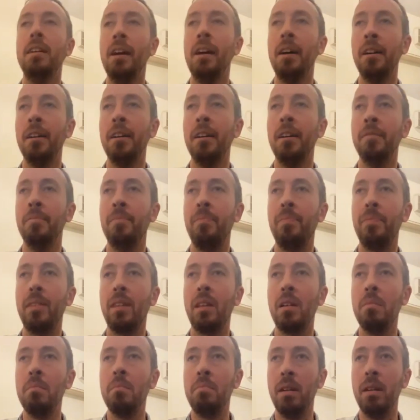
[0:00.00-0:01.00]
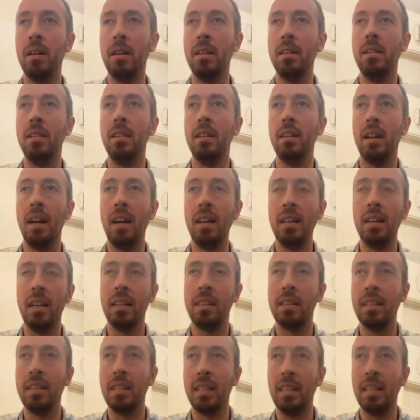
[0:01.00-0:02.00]
But I
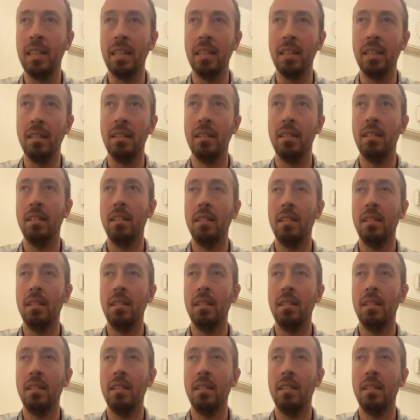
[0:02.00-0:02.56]
think he